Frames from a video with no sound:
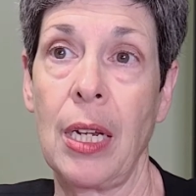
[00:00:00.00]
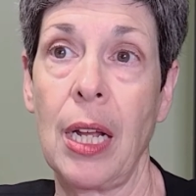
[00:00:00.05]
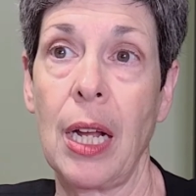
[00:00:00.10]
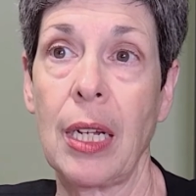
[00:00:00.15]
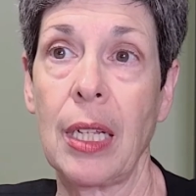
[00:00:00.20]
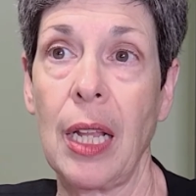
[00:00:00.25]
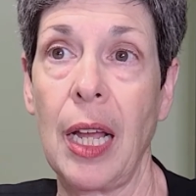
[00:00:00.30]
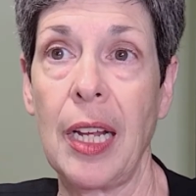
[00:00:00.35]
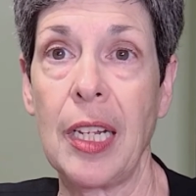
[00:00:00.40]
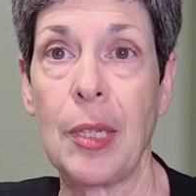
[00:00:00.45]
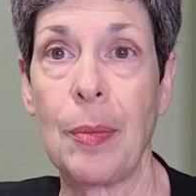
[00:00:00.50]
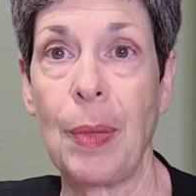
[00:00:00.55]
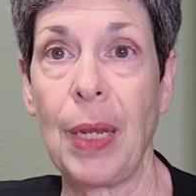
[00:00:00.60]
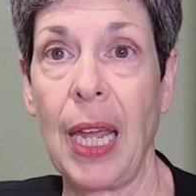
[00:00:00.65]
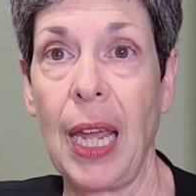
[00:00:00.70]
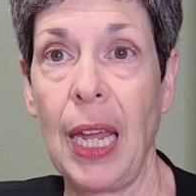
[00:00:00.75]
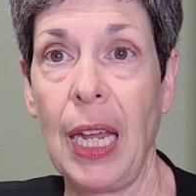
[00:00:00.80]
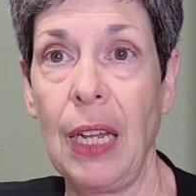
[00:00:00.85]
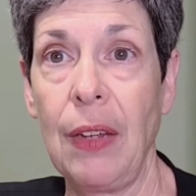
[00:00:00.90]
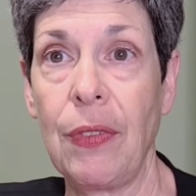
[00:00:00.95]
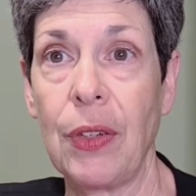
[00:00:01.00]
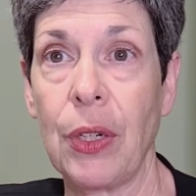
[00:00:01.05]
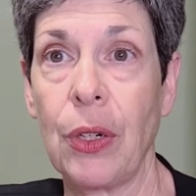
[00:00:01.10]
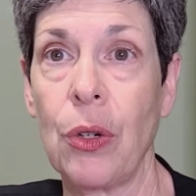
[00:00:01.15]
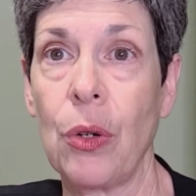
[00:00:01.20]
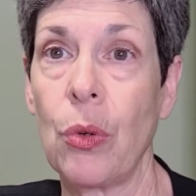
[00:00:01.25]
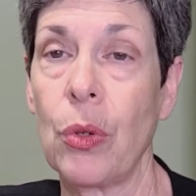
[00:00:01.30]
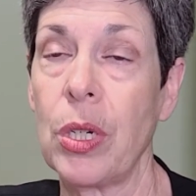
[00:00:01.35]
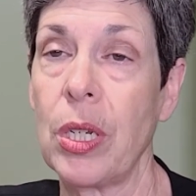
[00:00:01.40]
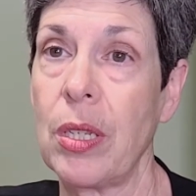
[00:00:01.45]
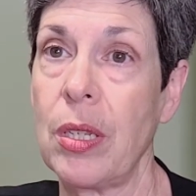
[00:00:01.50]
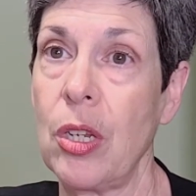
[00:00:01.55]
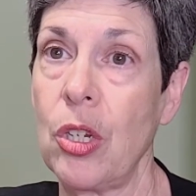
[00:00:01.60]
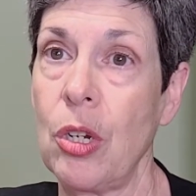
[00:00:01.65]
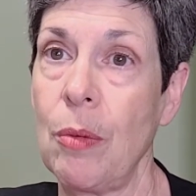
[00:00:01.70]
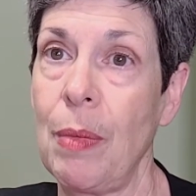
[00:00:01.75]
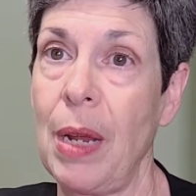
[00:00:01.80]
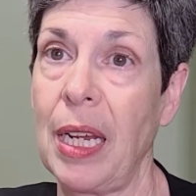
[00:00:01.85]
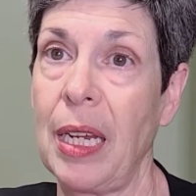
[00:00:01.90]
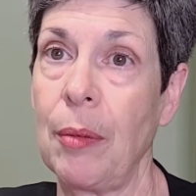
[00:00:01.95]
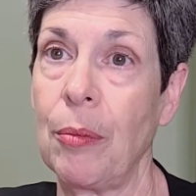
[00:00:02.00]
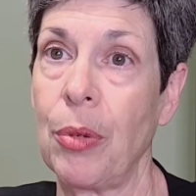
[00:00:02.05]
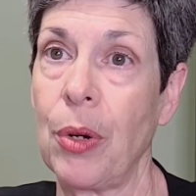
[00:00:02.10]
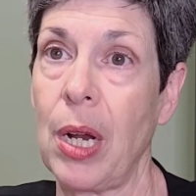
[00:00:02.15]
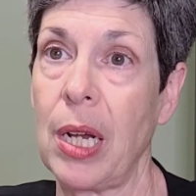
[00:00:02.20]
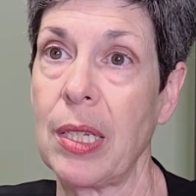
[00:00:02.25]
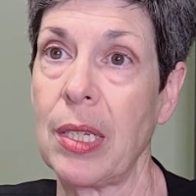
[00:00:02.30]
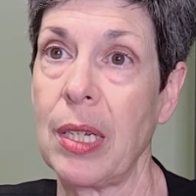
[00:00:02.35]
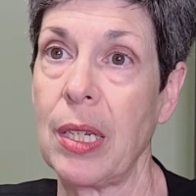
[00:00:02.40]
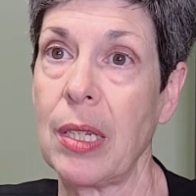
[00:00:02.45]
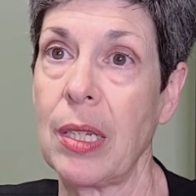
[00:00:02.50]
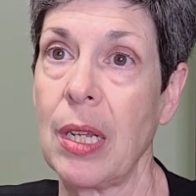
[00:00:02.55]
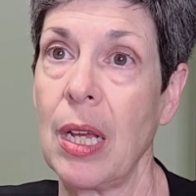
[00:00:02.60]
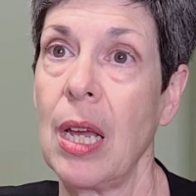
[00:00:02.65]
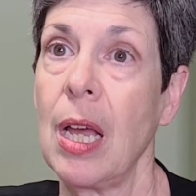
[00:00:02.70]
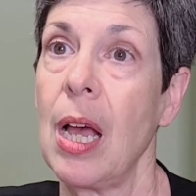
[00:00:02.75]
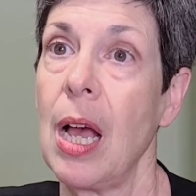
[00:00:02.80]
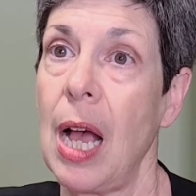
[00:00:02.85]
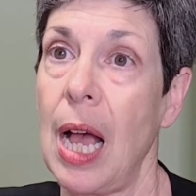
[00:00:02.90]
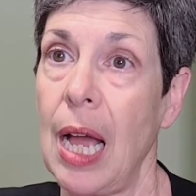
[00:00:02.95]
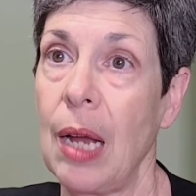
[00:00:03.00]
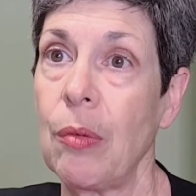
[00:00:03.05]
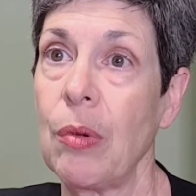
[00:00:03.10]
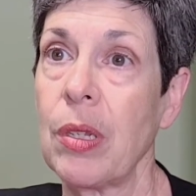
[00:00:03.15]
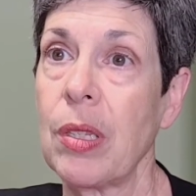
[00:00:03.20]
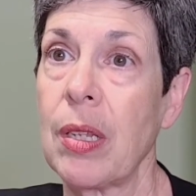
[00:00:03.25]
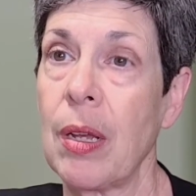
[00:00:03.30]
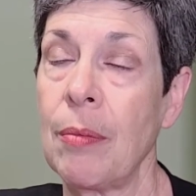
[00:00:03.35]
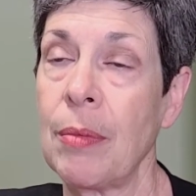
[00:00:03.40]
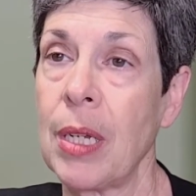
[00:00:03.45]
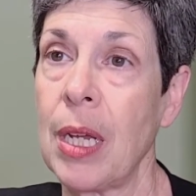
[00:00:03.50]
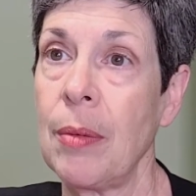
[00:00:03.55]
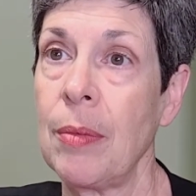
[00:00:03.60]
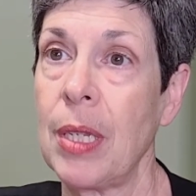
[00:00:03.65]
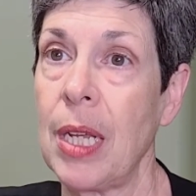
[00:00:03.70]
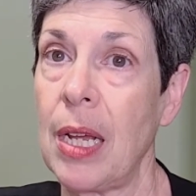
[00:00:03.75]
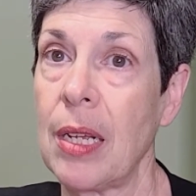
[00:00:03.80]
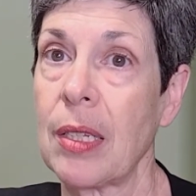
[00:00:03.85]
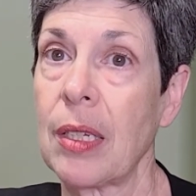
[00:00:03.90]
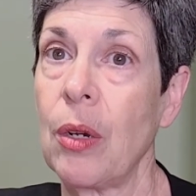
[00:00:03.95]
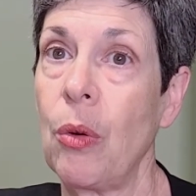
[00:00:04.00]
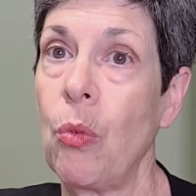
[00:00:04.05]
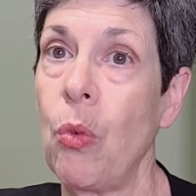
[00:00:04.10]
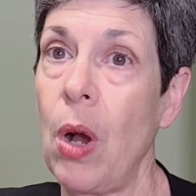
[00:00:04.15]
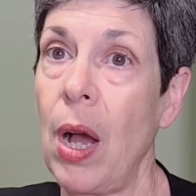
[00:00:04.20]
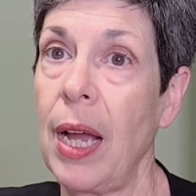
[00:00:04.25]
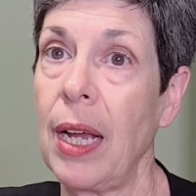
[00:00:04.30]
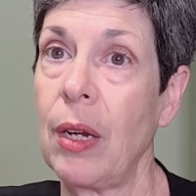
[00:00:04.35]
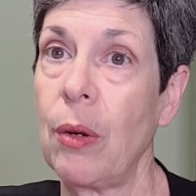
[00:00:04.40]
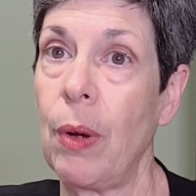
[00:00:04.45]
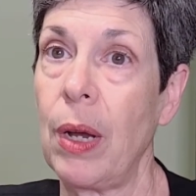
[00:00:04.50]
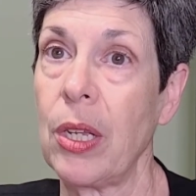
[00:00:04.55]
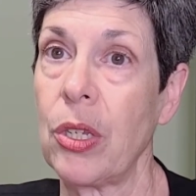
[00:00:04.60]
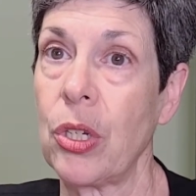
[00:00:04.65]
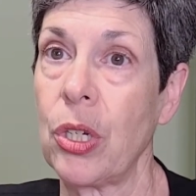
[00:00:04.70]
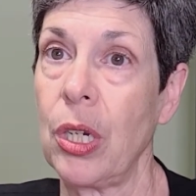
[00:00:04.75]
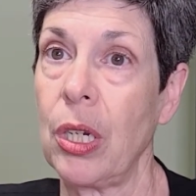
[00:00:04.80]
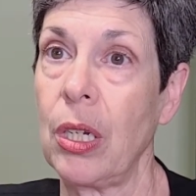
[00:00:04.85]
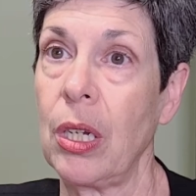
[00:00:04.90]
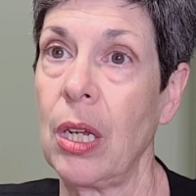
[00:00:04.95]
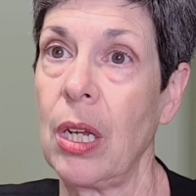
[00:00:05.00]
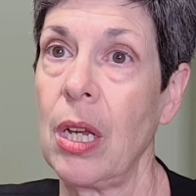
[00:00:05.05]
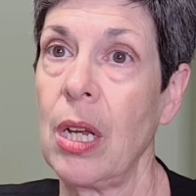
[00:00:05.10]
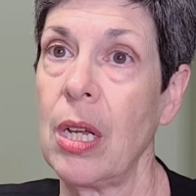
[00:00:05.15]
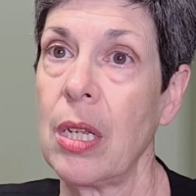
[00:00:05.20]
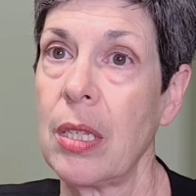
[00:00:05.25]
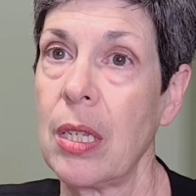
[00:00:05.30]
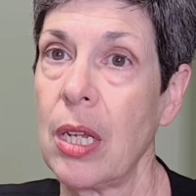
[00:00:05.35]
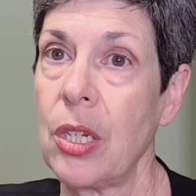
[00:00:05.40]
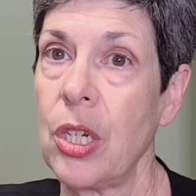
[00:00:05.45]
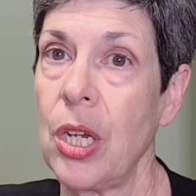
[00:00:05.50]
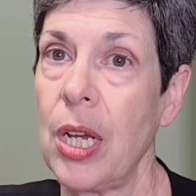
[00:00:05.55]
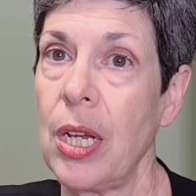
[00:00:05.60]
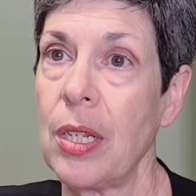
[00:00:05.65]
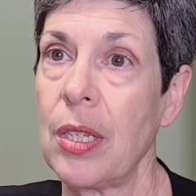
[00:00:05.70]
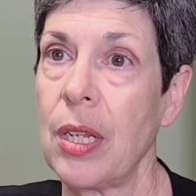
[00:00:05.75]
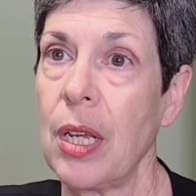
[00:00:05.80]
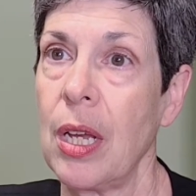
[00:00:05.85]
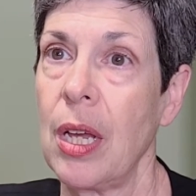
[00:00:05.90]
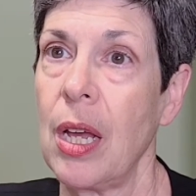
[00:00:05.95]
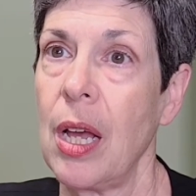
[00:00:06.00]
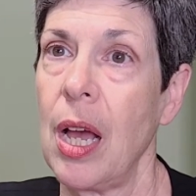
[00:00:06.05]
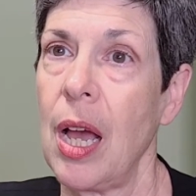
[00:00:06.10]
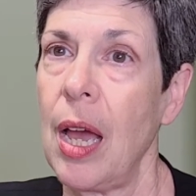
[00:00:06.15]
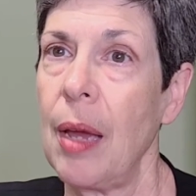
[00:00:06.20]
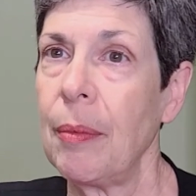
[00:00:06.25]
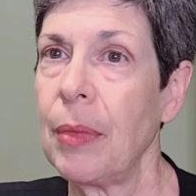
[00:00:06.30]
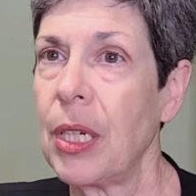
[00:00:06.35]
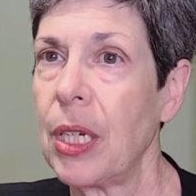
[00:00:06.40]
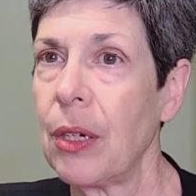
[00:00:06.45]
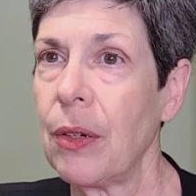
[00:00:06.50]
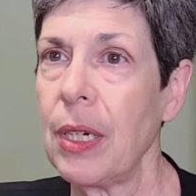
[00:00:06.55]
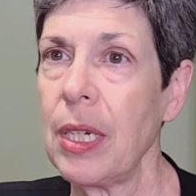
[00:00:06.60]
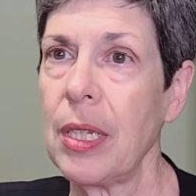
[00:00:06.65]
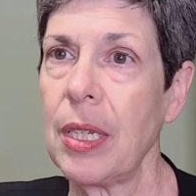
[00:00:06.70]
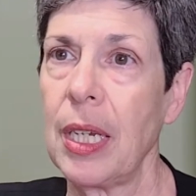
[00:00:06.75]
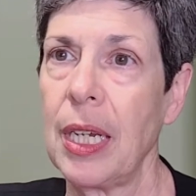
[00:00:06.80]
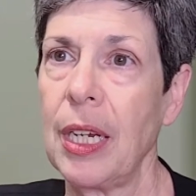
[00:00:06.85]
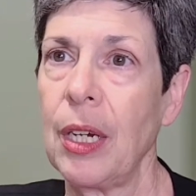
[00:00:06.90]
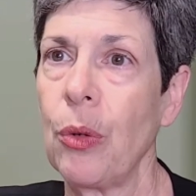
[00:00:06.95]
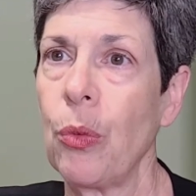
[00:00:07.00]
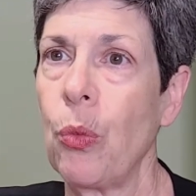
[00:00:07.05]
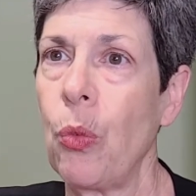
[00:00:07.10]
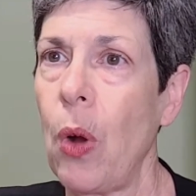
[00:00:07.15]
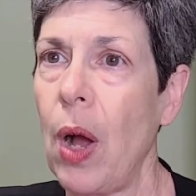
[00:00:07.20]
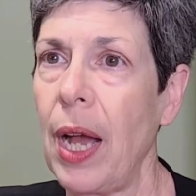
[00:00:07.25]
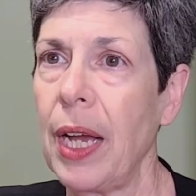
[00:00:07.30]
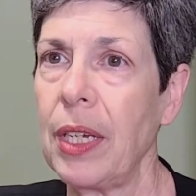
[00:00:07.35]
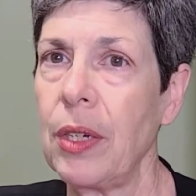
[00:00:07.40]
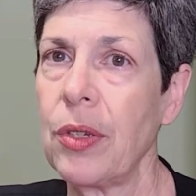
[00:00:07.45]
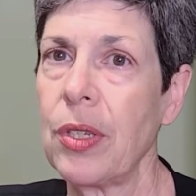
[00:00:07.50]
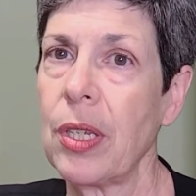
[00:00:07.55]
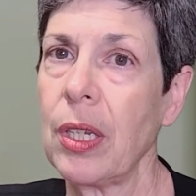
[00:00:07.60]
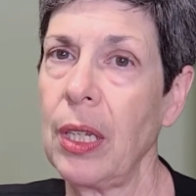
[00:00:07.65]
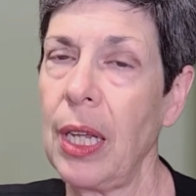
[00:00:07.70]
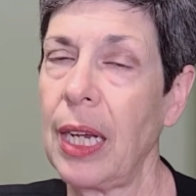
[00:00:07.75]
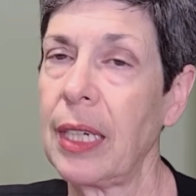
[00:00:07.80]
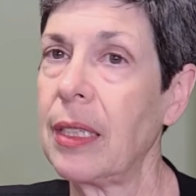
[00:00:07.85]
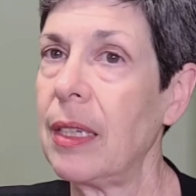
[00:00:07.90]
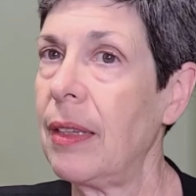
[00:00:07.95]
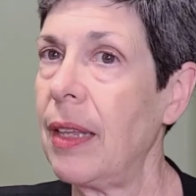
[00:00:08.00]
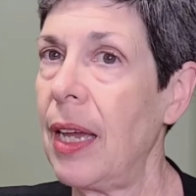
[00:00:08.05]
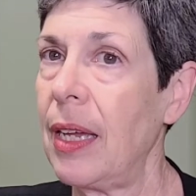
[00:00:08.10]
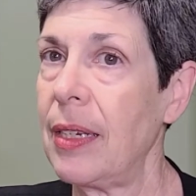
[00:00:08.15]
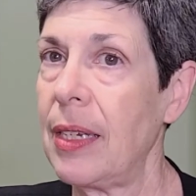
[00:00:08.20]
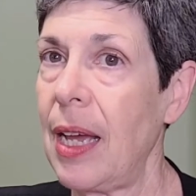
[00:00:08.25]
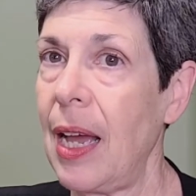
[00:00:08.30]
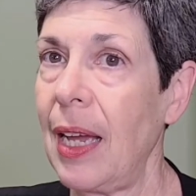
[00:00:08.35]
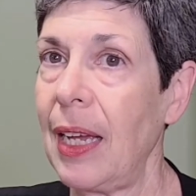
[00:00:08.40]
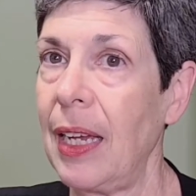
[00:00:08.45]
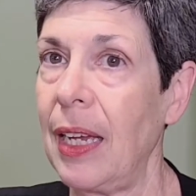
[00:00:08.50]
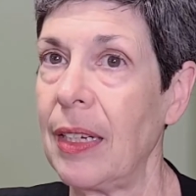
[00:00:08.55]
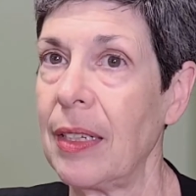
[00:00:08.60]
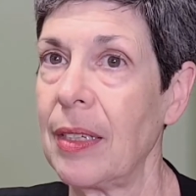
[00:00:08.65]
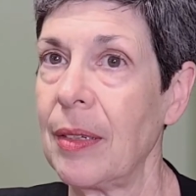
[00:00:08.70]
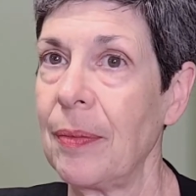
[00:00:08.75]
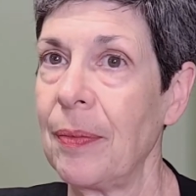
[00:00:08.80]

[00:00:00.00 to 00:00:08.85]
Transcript: a client's behavior or decision-making process, I will sometimes ask a why question, such as, "I'm curious to hear why you selected that diet."